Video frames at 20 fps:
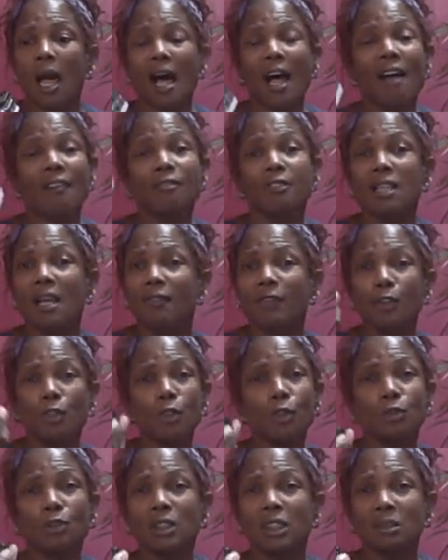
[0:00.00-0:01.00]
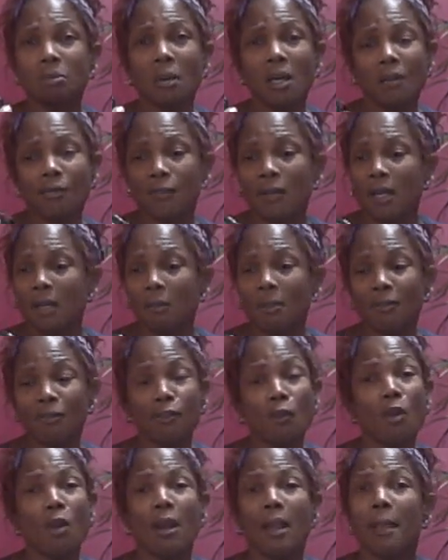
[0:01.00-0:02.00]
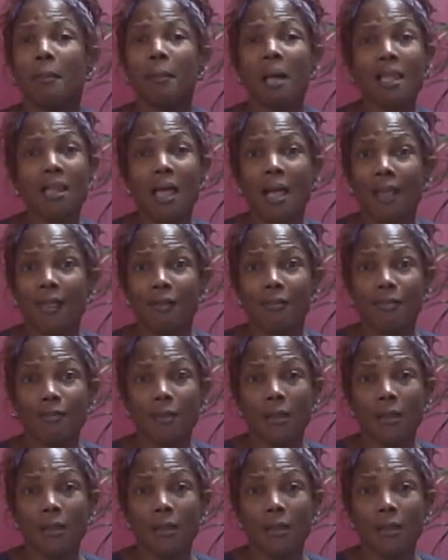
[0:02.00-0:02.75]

I've never used this motherfucker before in my life.